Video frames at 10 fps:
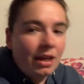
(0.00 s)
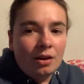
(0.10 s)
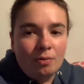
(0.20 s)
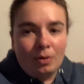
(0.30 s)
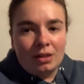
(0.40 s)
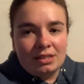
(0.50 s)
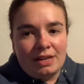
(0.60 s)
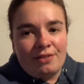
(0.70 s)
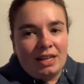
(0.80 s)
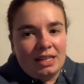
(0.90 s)
once
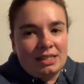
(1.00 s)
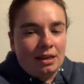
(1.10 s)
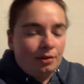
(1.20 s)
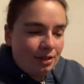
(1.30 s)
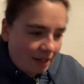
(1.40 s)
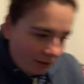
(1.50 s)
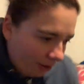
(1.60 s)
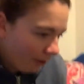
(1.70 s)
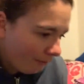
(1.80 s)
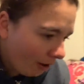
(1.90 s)
everything gets settled down,
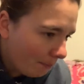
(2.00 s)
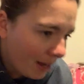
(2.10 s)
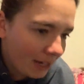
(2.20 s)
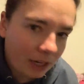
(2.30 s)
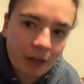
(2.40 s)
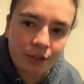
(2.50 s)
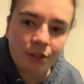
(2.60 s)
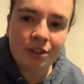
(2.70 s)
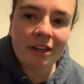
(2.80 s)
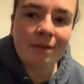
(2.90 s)
hopefully I'll be able to go to
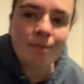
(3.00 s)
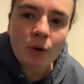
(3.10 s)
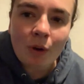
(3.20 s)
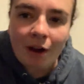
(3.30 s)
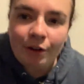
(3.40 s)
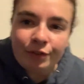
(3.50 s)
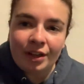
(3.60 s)
the gym quite often